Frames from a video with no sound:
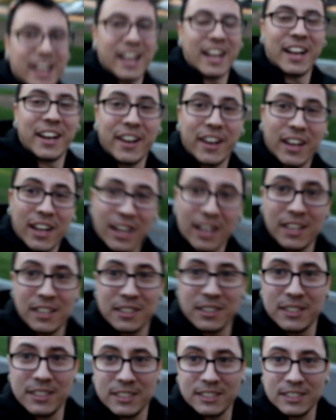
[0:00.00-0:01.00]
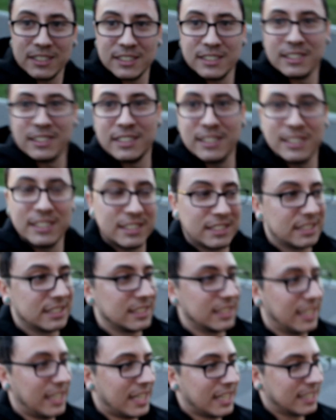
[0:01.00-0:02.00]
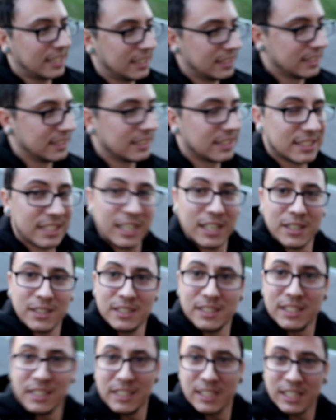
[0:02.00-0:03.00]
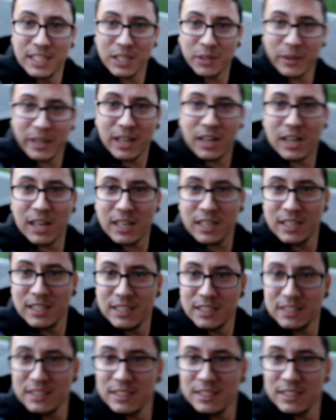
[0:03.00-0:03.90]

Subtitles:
And yeah, so here we are,